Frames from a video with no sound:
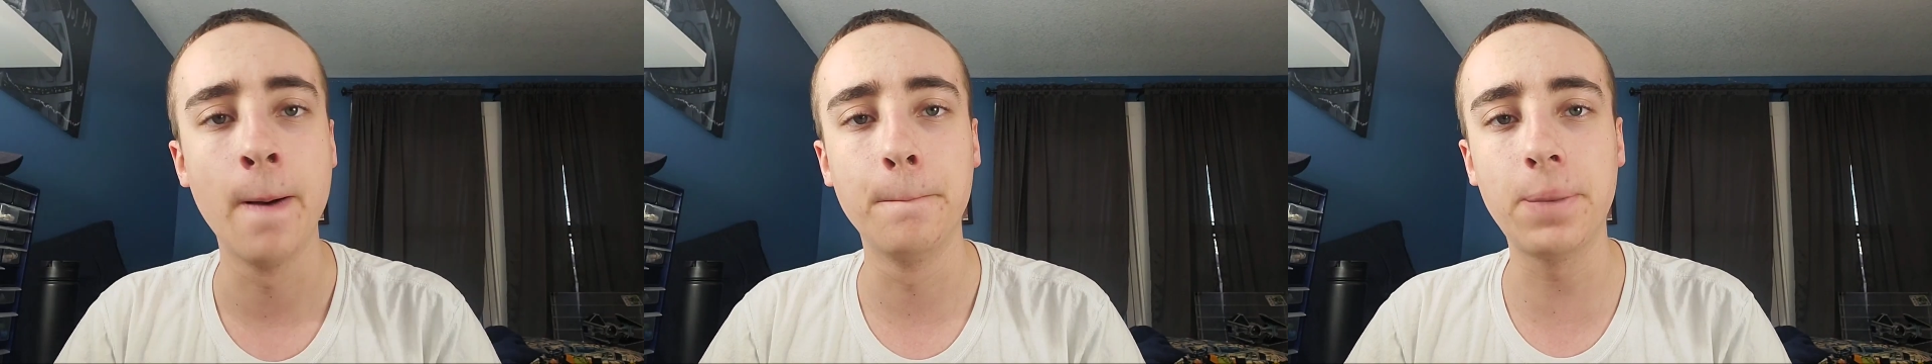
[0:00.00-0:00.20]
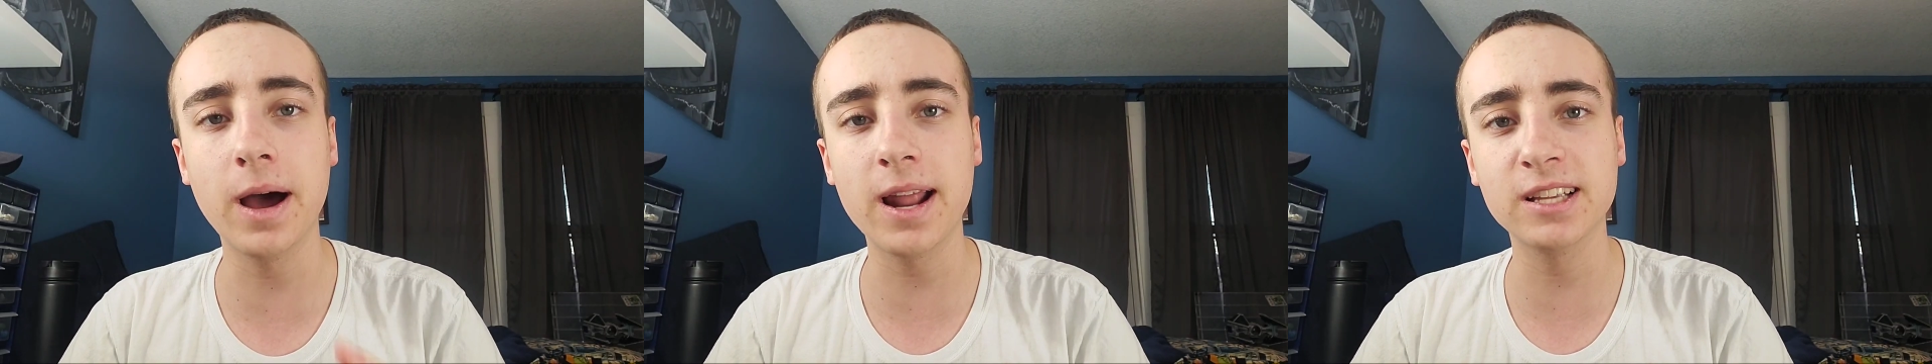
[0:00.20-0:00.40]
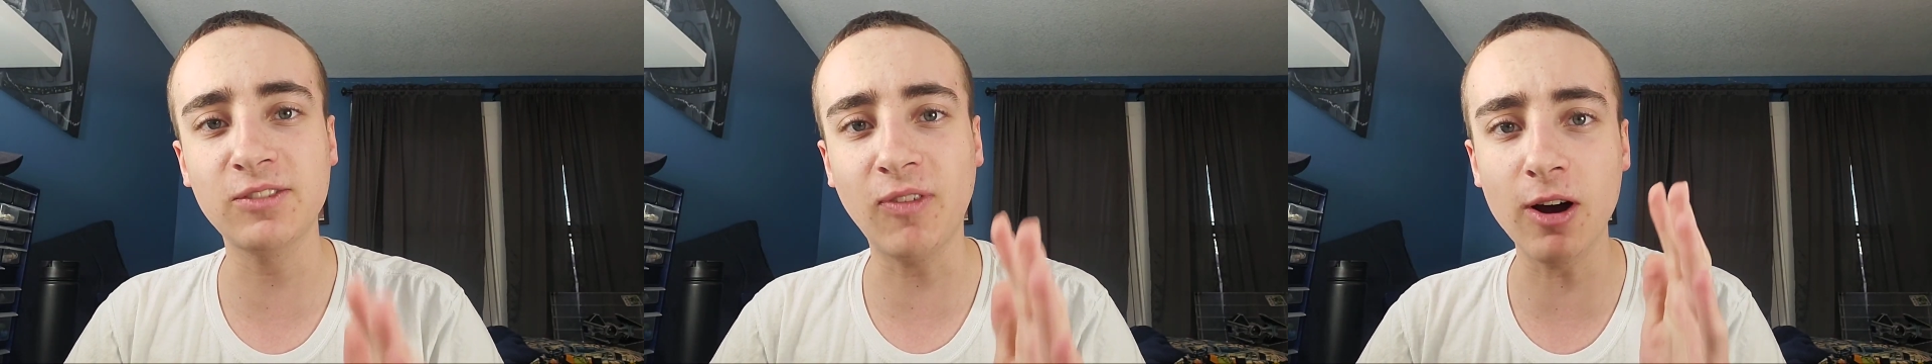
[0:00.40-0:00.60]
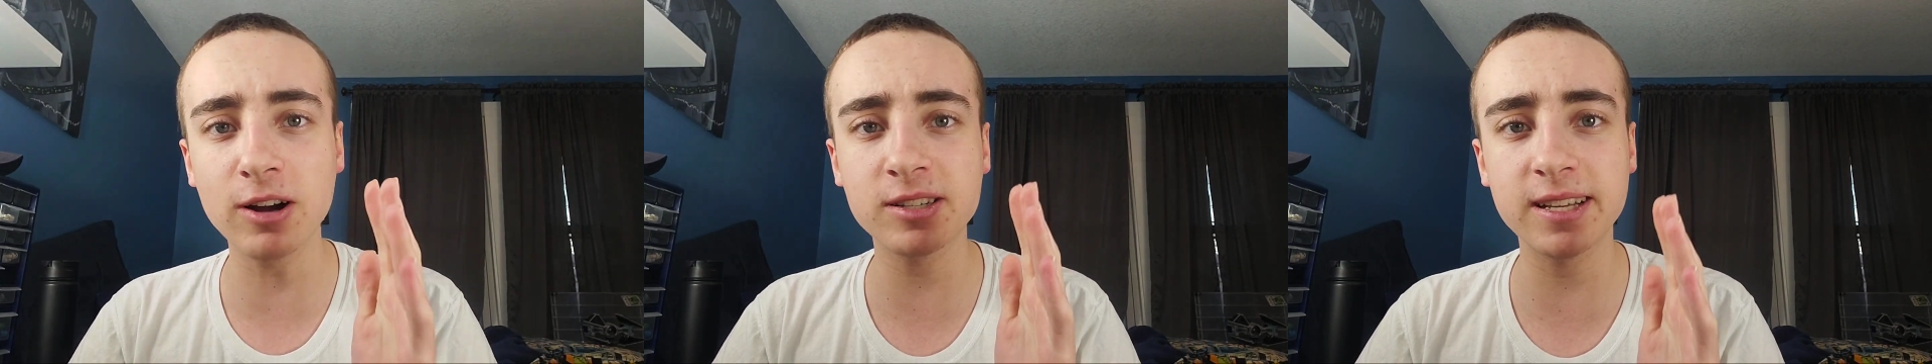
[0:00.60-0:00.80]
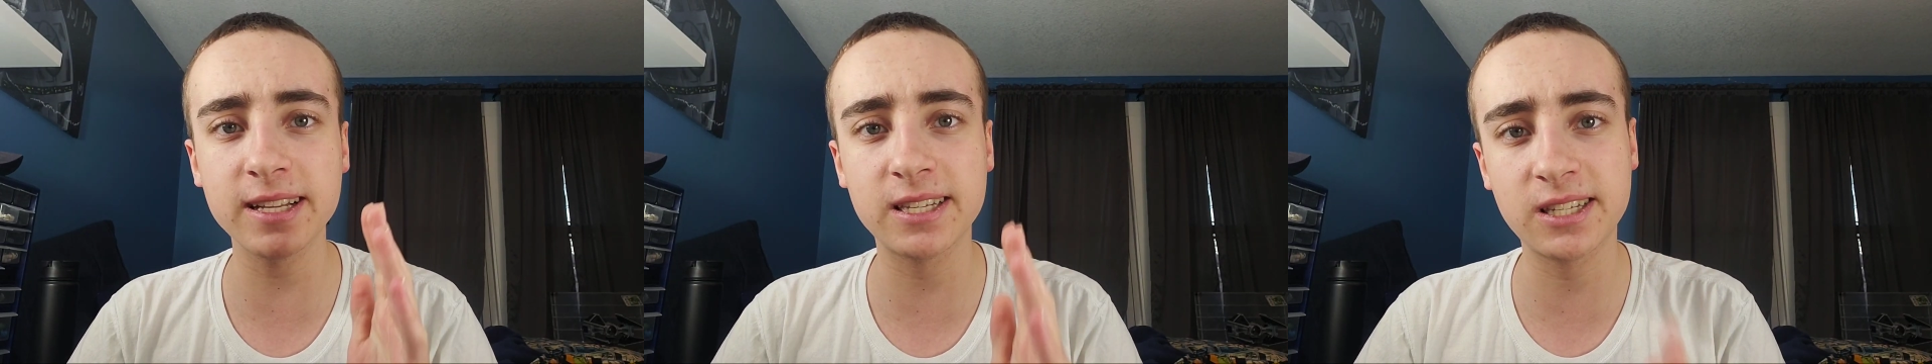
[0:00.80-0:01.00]
But as far
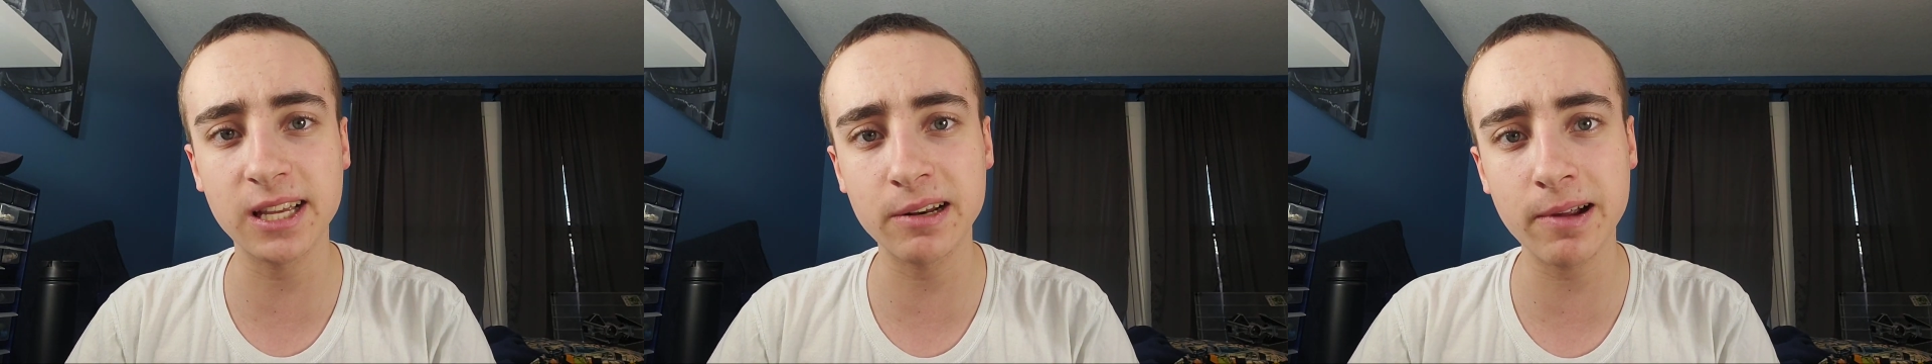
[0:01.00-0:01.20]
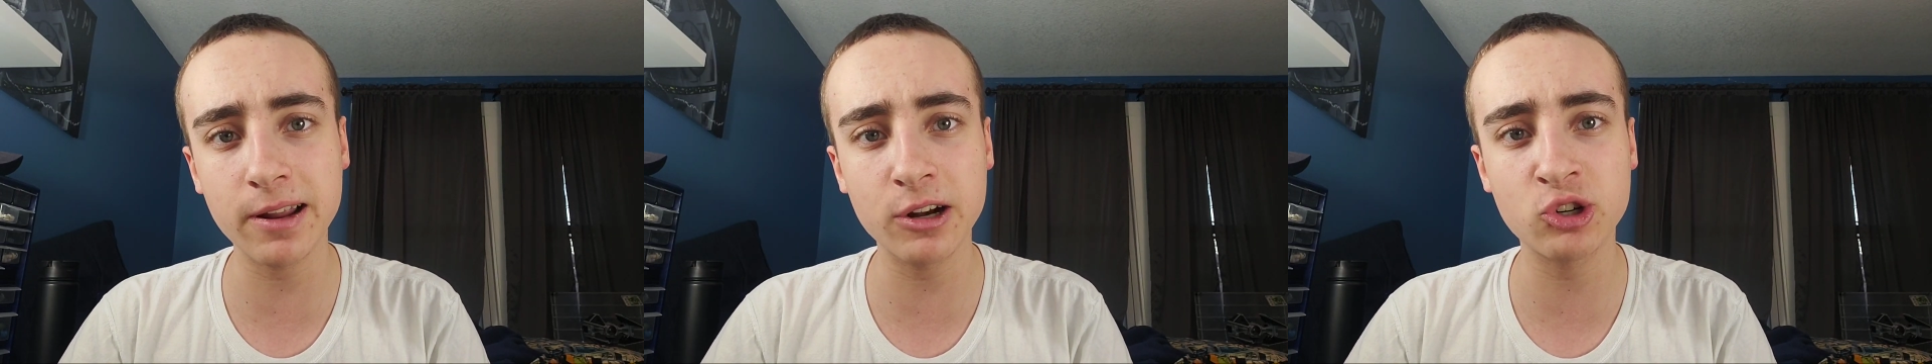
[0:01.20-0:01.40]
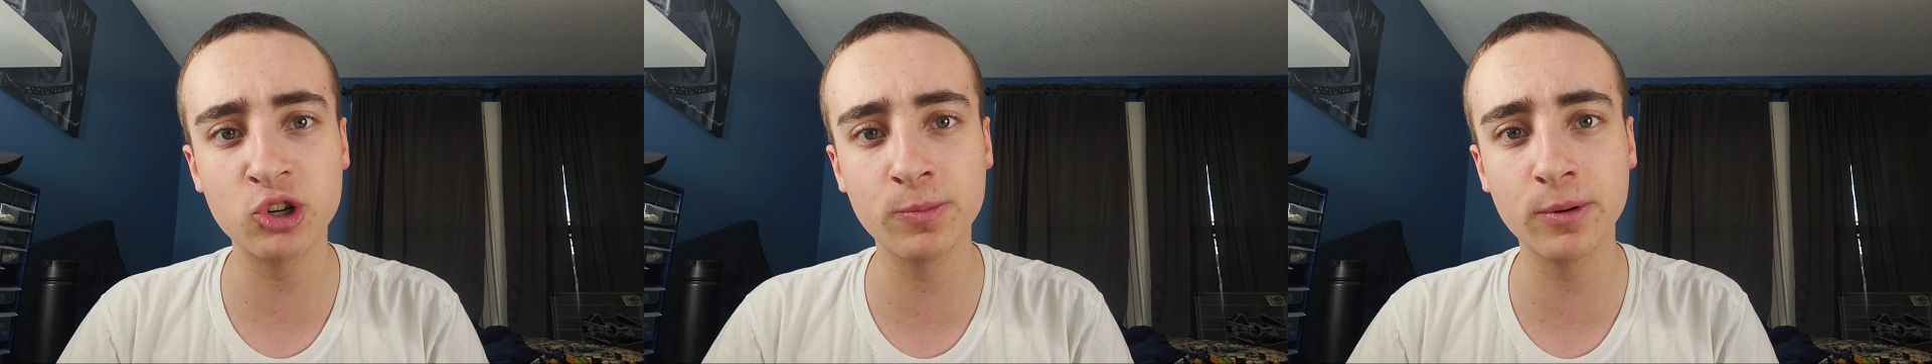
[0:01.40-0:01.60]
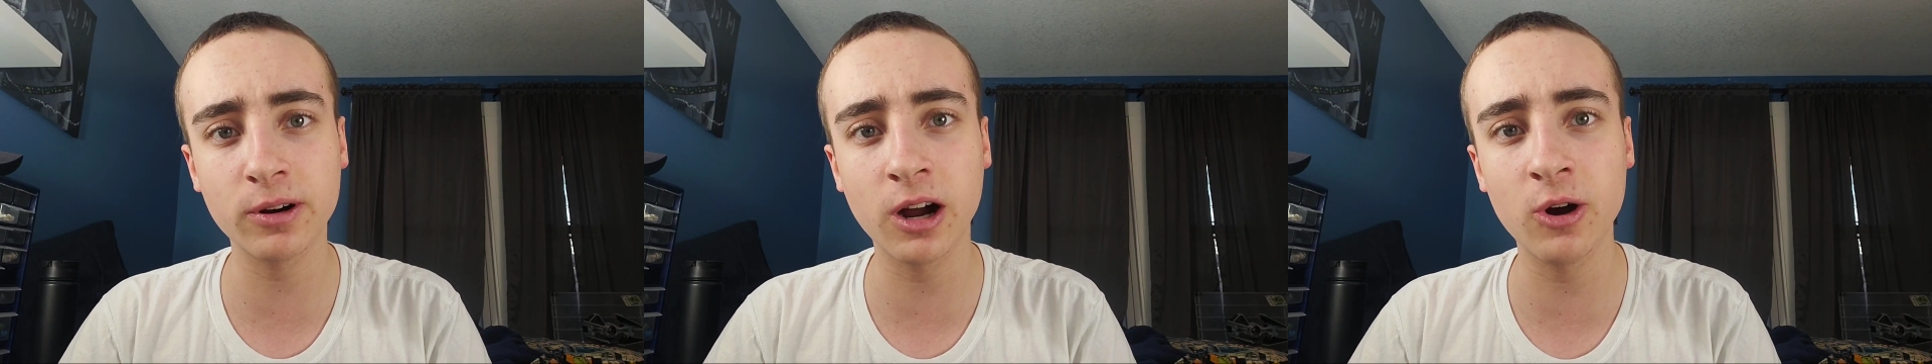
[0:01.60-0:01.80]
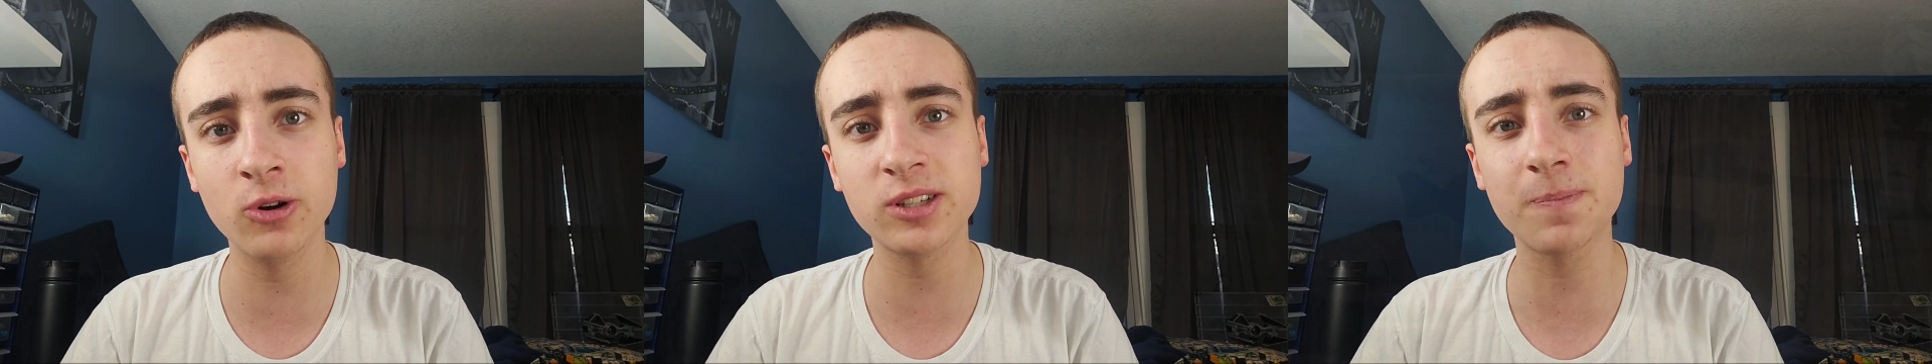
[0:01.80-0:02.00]
as the Incinerator Trooper
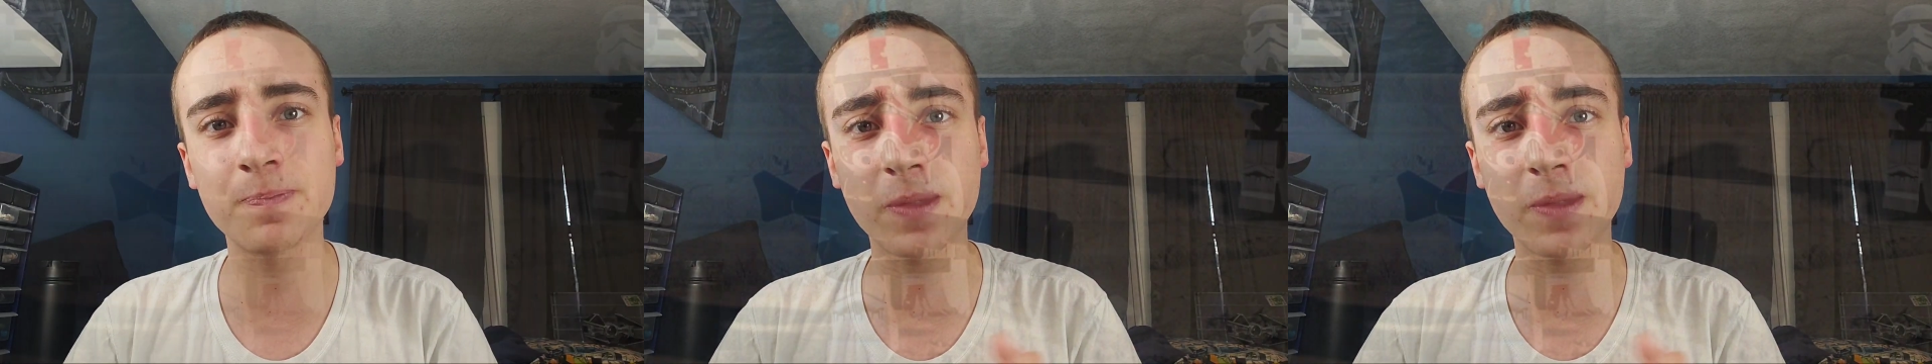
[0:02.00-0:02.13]
goes,